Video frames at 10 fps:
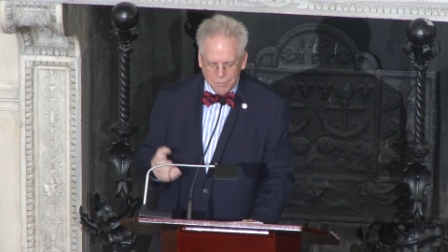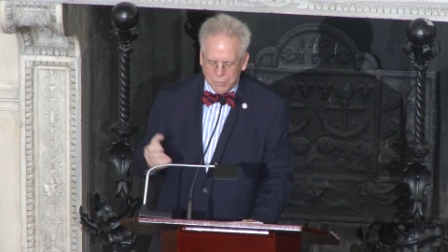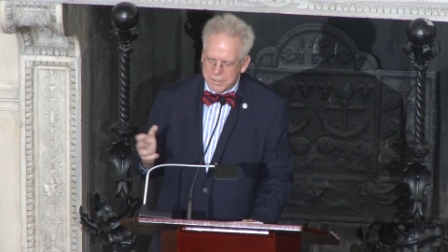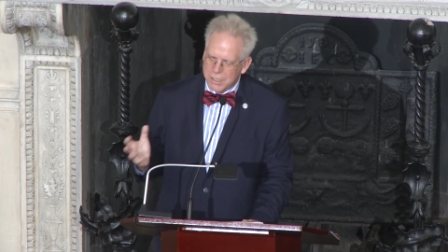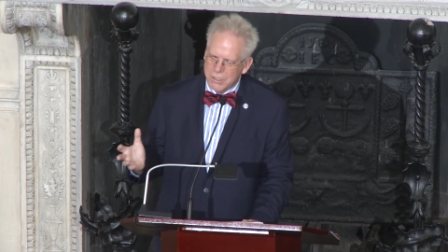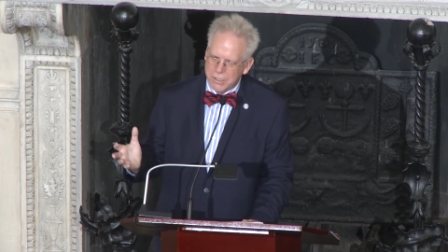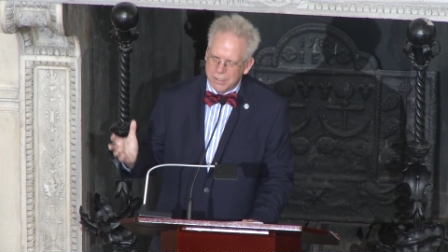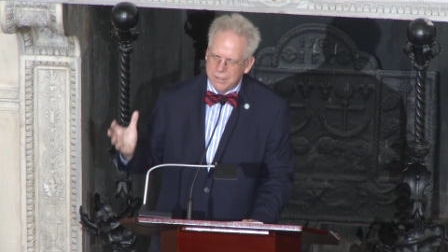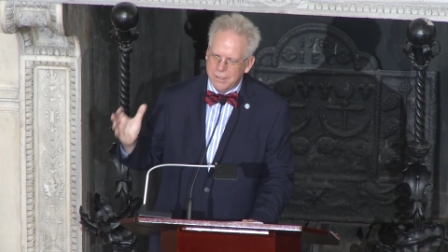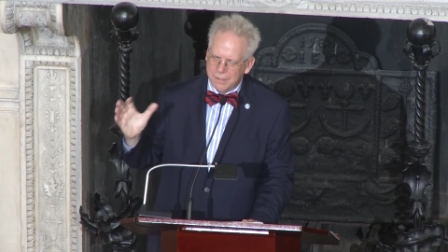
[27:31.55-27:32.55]

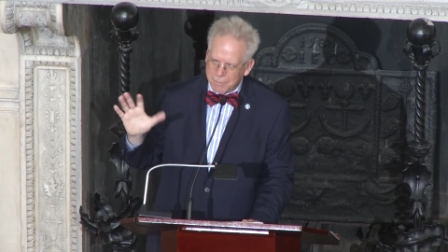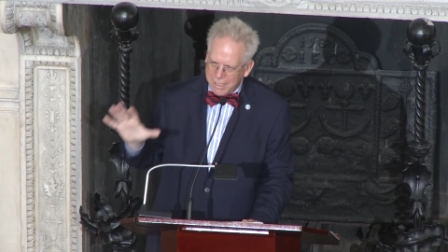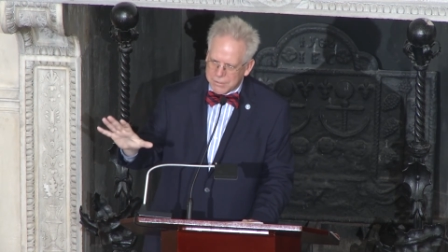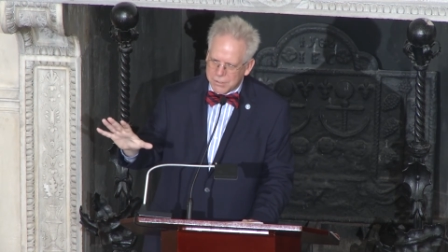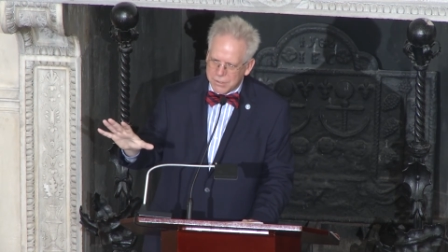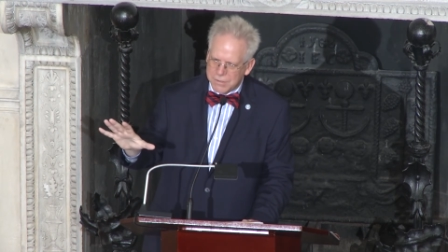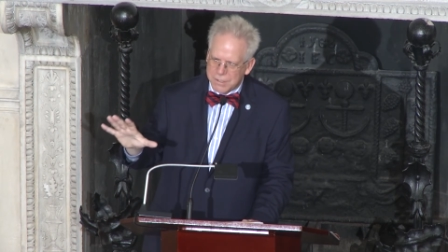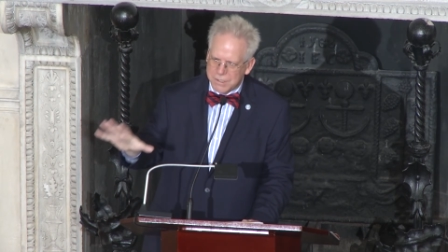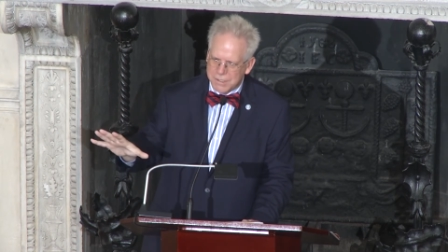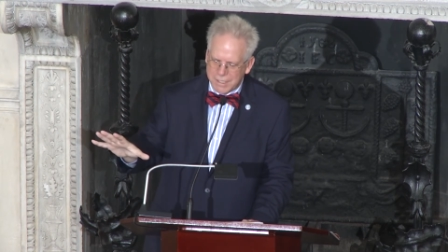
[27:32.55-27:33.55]
petitioned the
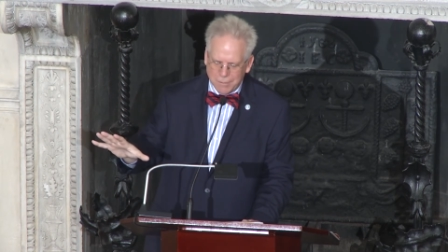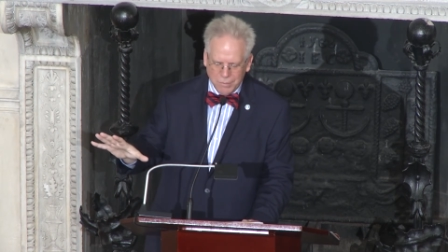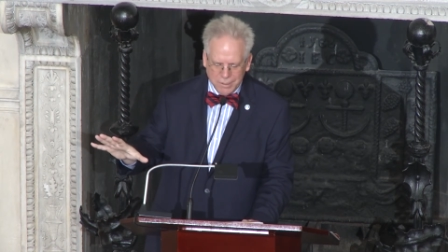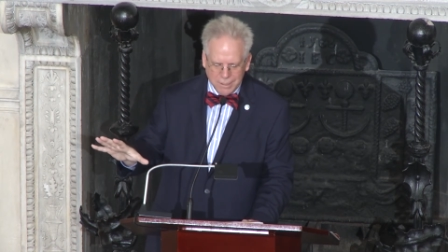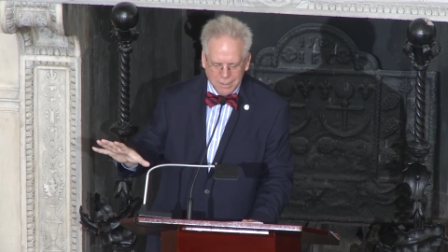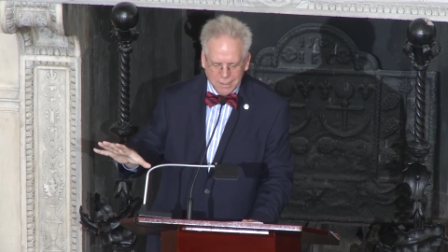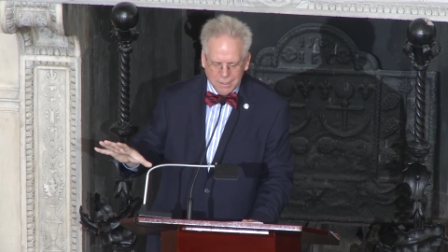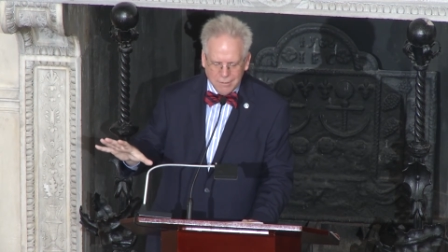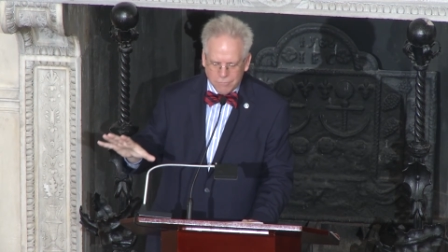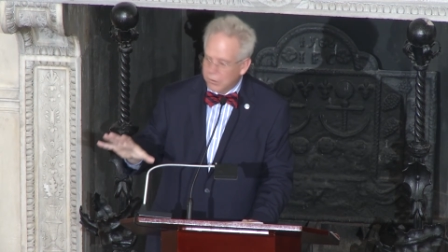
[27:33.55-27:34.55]
Massachusetts Assembly
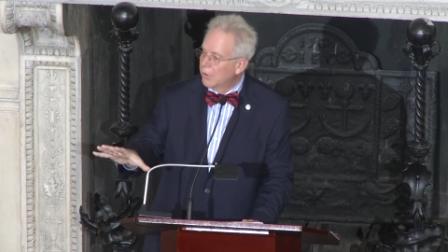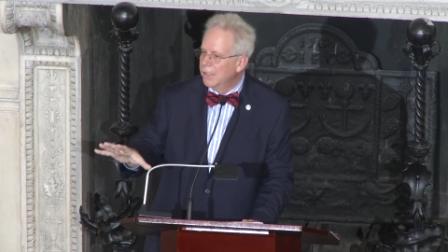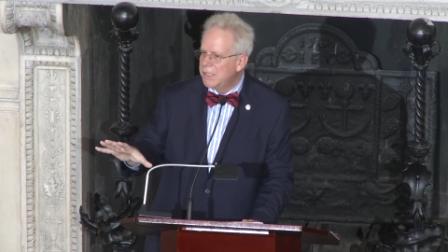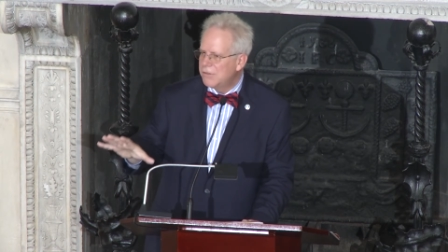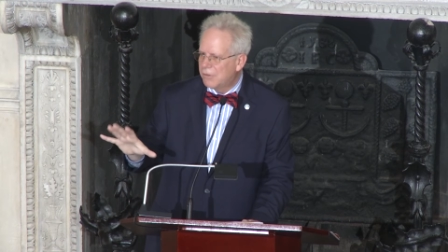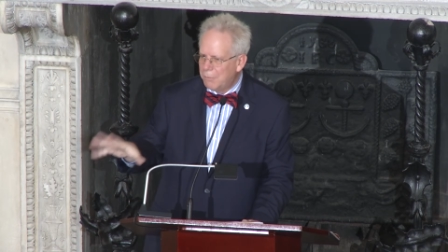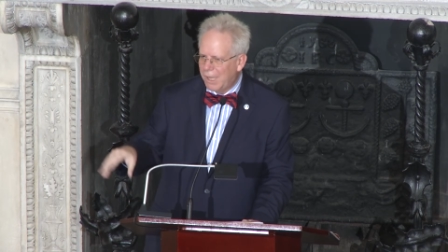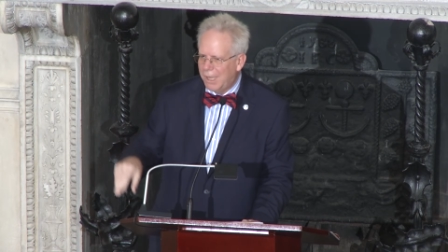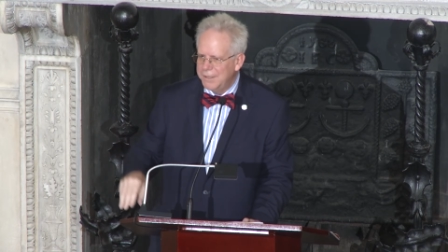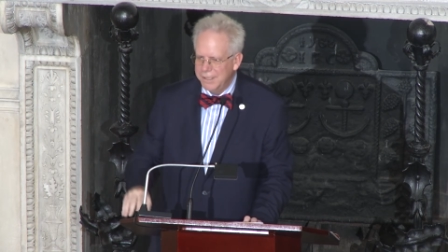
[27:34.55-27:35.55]
for release from
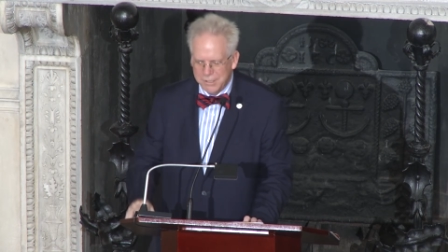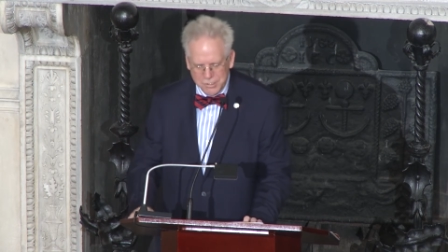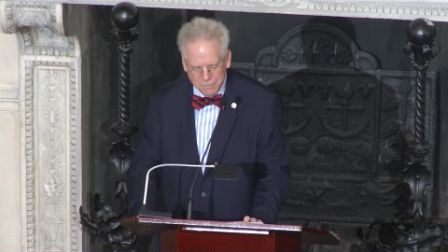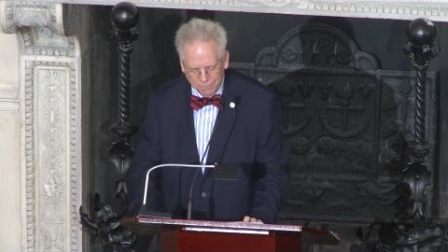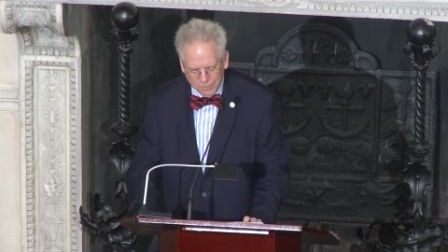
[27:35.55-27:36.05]
bondage.